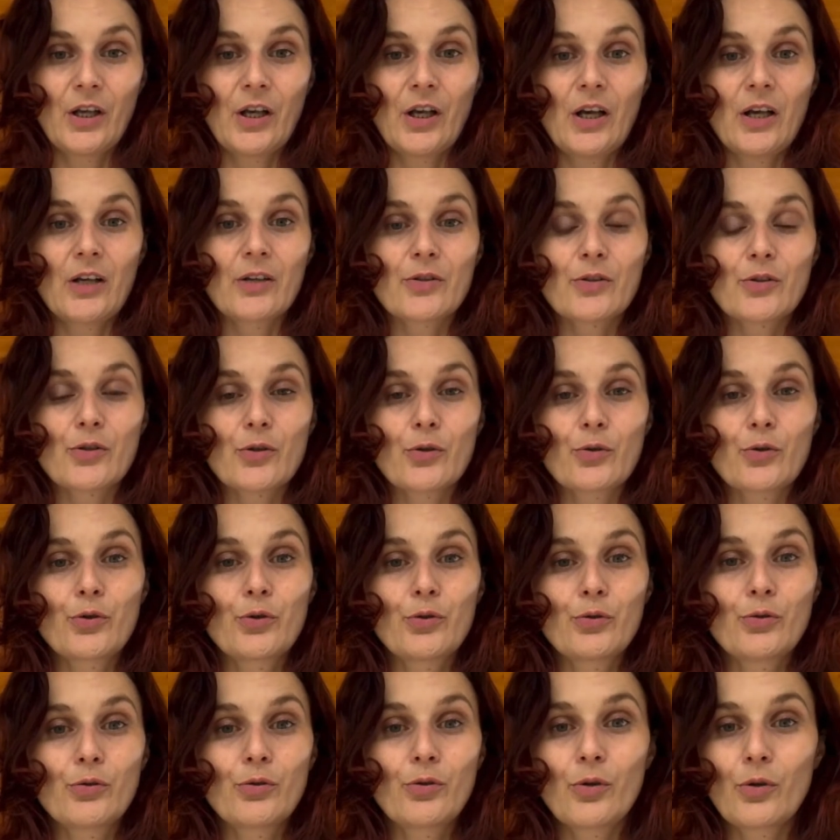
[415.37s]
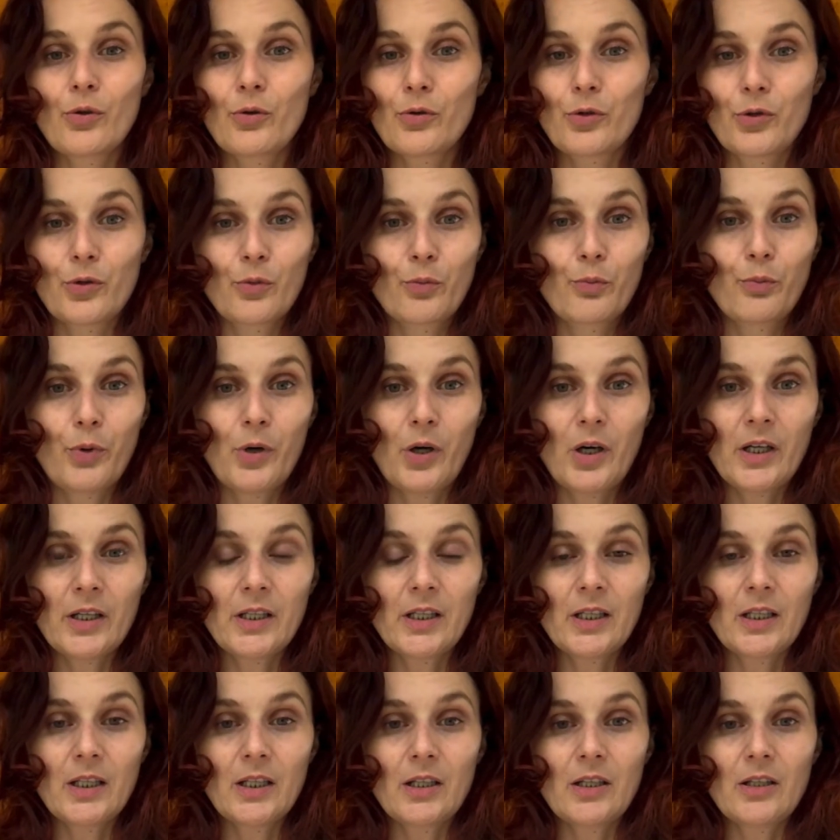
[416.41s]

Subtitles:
And so you know your body